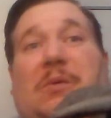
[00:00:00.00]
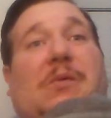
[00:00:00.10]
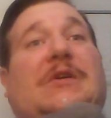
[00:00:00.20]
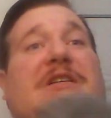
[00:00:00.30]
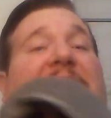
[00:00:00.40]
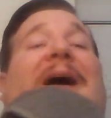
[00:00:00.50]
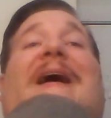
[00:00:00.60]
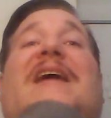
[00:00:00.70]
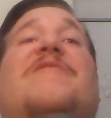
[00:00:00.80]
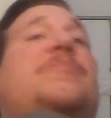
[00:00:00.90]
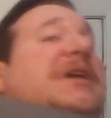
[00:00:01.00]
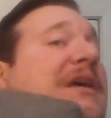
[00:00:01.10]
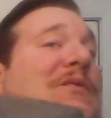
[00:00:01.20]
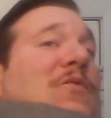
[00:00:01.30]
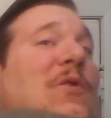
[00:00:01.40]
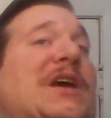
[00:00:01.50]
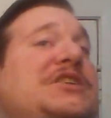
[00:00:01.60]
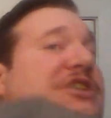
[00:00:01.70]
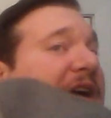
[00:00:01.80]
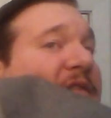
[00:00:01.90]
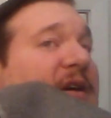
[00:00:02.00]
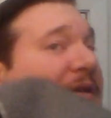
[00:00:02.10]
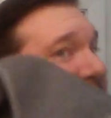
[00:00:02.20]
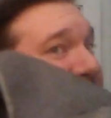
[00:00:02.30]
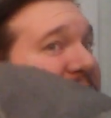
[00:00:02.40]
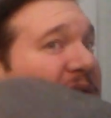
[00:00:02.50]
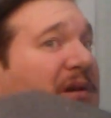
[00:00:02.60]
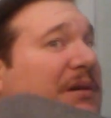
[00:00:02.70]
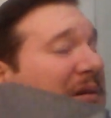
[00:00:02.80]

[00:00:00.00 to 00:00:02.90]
was I have been wet shaving for